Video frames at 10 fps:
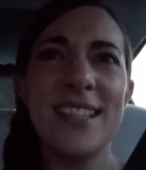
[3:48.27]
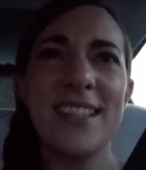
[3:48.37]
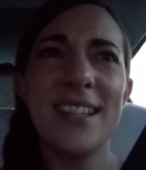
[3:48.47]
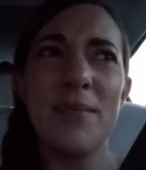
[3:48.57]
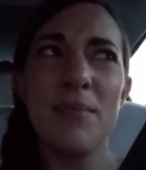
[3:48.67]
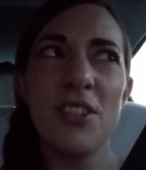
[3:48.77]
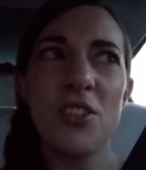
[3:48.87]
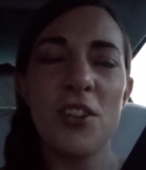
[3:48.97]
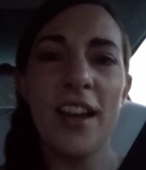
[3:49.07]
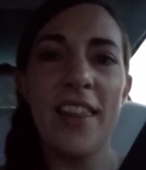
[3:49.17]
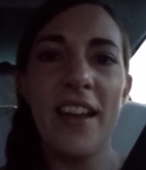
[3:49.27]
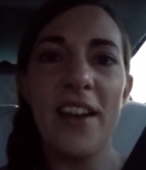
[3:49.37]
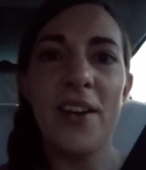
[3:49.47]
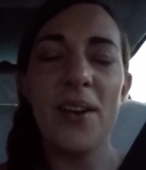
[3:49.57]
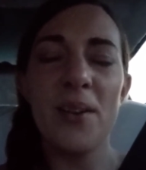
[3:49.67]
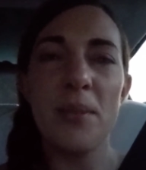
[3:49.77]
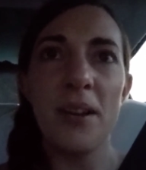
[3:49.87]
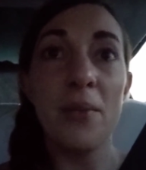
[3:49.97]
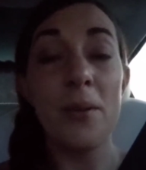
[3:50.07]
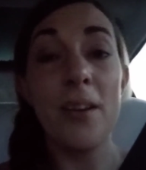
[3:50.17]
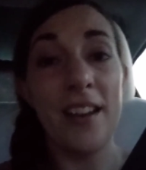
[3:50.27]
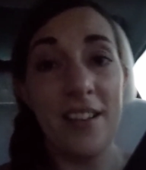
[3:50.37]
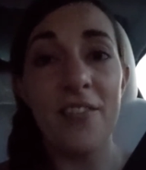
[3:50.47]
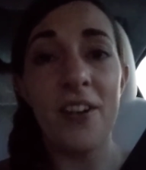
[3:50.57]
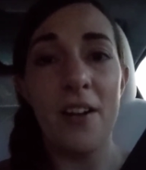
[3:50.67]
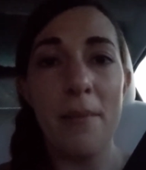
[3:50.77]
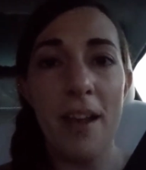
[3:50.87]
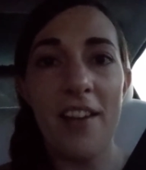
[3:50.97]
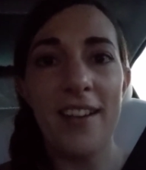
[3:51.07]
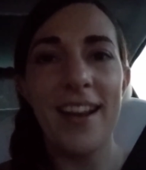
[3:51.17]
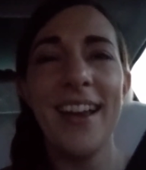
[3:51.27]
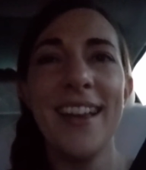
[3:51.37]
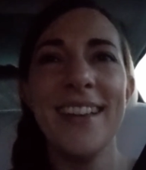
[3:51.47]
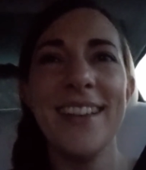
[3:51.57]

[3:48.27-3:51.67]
seem to try that hard, but I ran out of car battery.